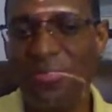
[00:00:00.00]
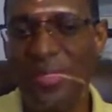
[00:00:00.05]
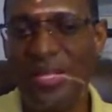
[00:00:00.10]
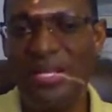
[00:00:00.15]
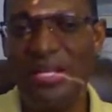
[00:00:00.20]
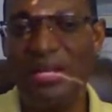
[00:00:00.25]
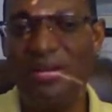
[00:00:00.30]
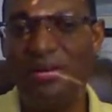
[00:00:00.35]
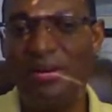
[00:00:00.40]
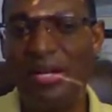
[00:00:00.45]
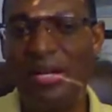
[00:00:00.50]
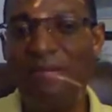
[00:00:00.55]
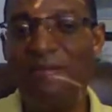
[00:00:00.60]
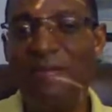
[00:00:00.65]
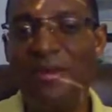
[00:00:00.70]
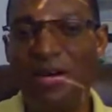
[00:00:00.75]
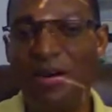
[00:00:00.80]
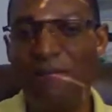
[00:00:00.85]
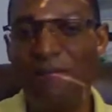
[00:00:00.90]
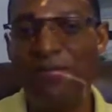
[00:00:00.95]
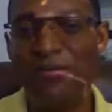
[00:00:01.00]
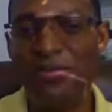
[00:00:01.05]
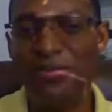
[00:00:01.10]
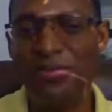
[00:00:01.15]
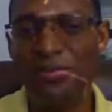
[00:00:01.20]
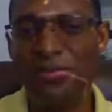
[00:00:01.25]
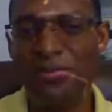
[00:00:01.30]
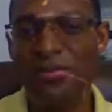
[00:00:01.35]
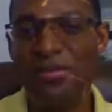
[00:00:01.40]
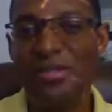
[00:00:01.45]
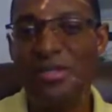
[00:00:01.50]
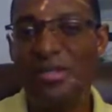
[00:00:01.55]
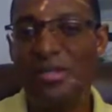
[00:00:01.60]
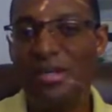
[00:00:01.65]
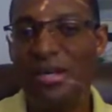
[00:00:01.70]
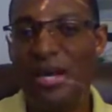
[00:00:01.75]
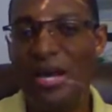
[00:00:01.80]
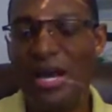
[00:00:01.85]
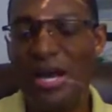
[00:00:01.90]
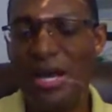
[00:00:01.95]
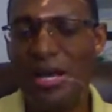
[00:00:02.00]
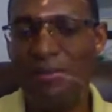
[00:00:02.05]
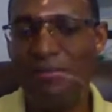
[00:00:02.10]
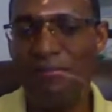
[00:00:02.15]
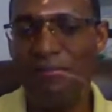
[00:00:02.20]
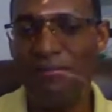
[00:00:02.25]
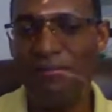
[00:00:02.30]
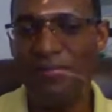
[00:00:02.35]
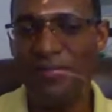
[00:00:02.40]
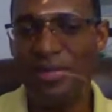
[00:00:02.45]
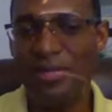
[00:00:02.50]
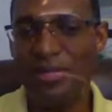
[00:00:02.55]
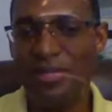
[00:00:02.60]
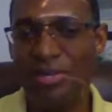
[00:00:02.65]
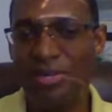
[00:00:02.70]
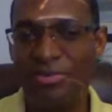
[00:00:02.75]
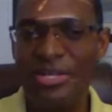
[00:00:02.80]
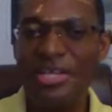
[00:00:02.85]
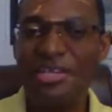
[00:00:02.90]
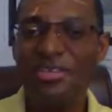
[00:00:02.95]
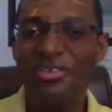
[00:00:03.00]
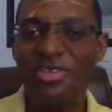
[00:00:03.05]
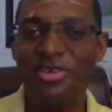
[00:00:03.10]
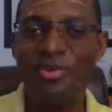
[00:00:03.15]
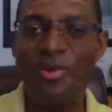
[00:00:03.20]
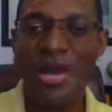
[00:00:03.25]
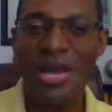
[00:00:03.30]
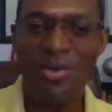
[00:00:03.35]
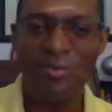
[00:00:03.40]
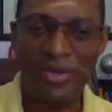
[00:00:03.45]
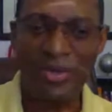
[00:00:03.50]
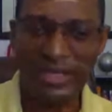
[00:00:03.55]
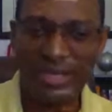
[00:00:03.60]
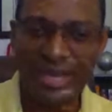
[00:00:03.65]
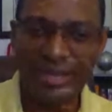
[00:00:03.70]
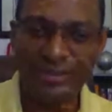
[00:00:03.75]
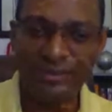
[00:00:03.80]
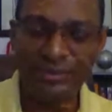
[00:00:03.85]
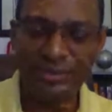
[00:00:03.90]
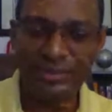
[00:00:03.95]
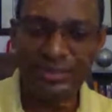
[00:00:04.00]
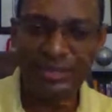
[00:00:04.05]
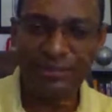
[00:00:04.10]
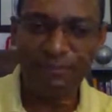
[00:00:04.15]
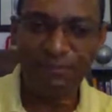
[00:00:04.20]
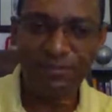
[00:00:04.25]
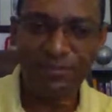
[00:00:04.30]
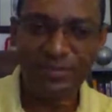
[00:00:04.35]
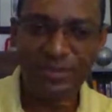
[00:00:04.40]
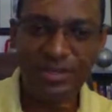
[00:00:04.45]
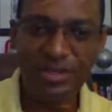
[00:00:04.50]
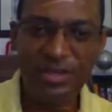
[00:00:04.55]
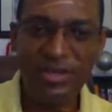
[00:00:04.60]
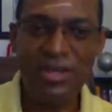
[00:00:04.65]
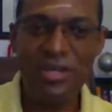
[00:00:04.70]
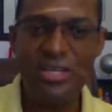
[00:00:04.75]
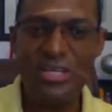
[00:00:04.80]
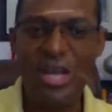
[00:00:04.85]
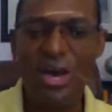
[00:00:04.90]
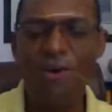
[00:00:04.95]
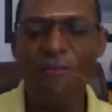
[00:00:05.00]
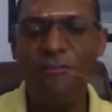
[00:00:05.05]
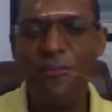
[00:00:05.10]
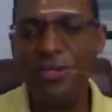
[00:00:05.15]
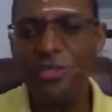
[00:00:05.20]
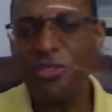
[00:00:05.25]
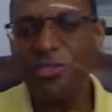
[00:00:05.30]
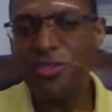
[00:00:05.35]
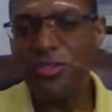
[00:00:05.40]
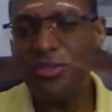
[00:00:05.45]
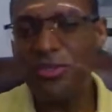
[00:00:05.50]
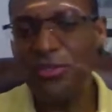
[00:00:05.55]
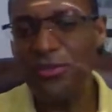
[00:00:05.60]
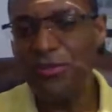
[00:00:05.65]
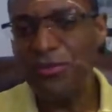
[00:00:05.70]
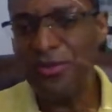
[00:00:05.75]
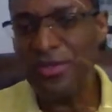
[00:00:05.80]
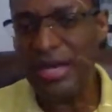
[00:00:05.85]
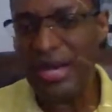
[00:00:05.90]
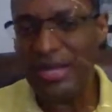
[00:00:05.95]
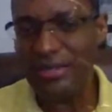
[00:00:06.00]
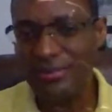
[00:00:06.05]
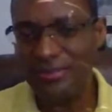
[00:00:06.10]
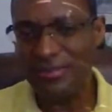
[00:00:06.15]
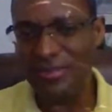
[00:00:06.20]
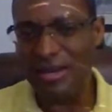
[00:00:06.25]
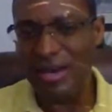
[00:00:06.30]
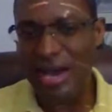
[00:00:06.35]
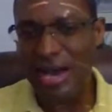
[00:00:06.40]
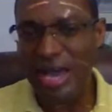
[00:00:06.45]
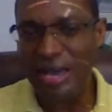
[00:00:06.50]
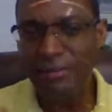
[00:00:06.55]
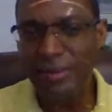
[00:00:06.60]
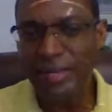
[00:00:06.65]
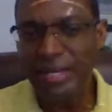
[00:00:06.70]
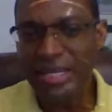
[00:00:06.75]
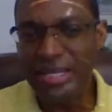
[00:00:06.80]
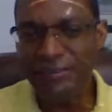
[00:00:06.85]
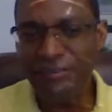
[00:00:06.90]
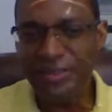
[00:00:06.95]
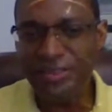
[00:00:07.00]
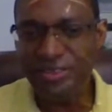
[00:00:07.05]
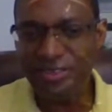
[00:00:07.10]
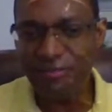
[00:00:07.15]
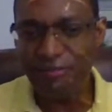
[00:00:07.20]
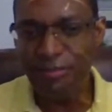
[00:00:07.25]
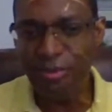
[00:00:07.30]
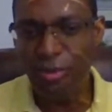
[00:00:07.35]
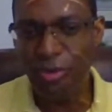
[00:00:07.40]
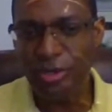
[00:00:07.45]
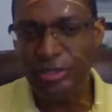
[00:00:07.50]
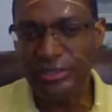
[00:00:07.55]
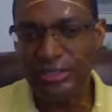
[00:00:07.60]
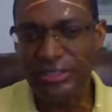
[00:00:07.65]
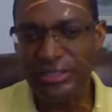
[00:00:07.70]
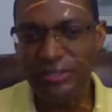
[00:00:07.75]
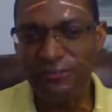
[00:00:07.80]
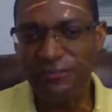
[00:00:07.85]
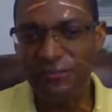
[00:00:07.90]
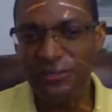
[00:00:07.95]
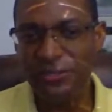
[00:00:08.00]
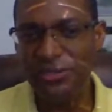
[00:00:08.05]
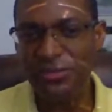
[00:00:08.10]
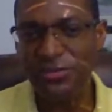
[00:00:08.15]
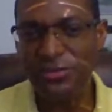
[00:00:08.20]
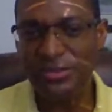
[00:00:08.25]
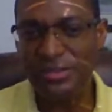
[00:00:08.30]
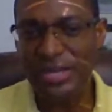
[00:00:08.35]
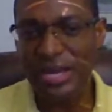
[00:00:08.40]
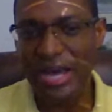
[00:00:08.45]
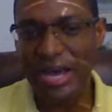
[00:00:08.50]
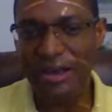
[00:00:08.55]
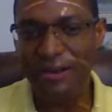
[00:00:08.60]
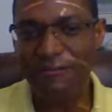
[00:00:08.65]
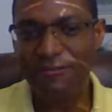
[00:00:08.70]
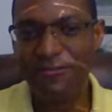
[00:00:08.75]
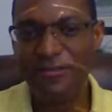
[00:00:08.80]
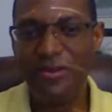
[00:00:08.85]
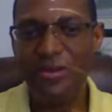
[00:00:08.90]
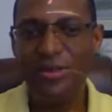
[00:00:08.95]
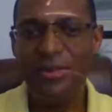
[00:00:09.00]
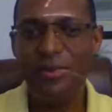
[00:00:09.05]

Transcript: think that they're living up to the reason why we elected them. Now, for you to do that, I believe it's important for you to have